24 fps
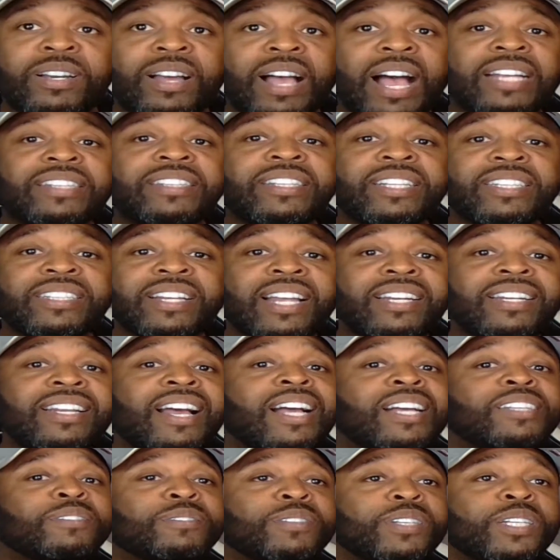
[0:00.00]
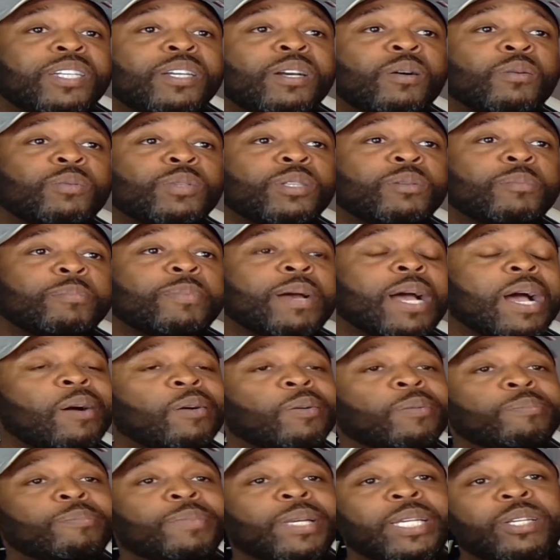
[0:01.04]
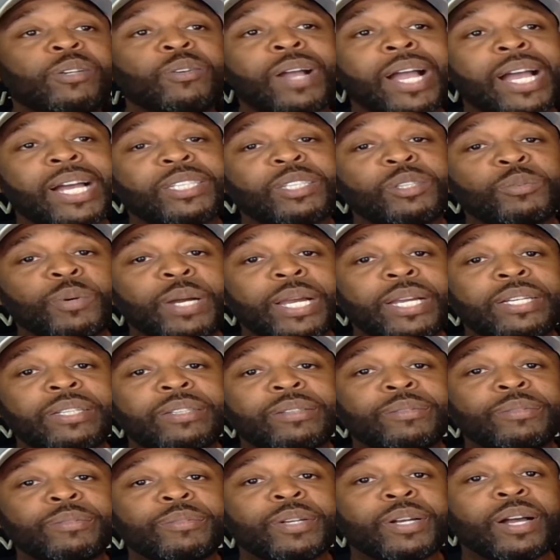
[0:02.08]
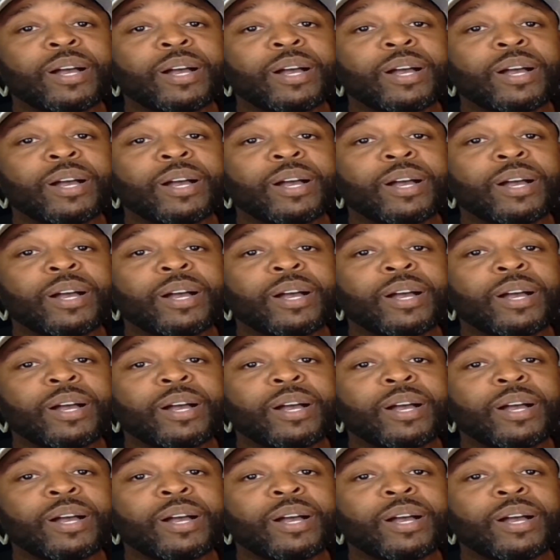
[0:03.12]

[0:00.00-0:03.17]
I think that last video was about me graduating.